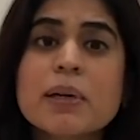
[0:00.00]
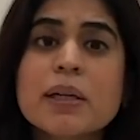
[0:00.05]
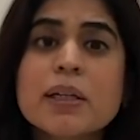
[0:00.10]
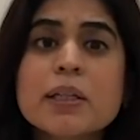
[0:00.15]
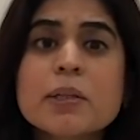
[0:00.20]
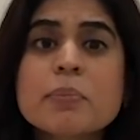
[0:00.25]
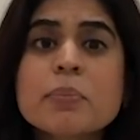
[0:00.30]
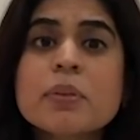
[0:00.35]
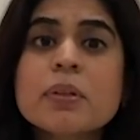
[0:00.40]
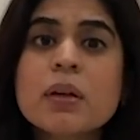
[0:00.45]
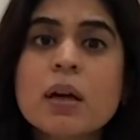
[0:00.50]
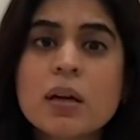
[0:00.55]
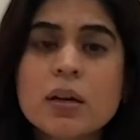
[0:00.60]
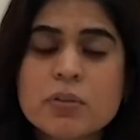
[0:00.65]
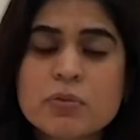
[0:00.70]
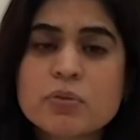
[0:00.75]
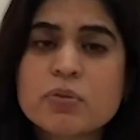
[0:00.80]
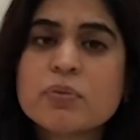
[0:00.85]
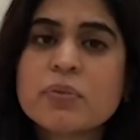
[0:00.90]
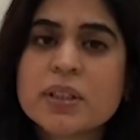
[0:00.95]
multiple
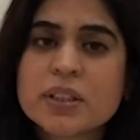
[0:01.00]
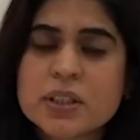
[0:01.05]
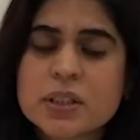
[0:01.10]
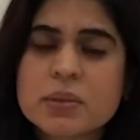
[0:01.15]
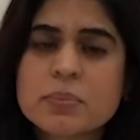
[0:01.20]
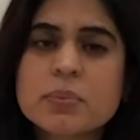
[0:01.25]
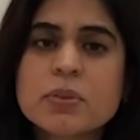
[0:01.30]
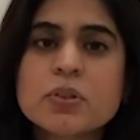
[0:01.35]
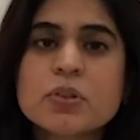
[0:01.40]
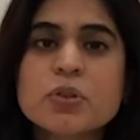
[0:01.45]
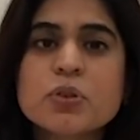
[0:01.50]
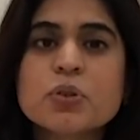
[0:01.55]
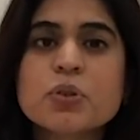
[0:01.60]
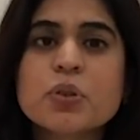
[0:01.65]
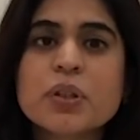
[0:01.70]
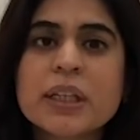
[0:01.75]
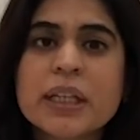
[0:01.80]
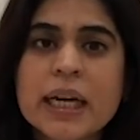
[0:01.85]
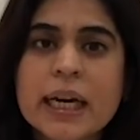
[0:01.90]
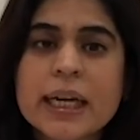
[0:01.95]
colorful vegetables to
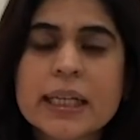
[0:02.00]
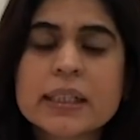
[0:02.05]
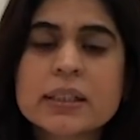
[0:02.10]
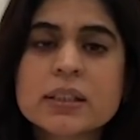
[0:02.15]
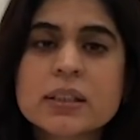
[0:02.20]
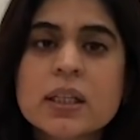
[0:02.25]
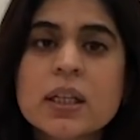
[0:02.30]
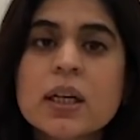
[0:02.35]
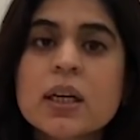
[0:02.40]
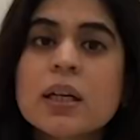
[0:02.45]
your diet.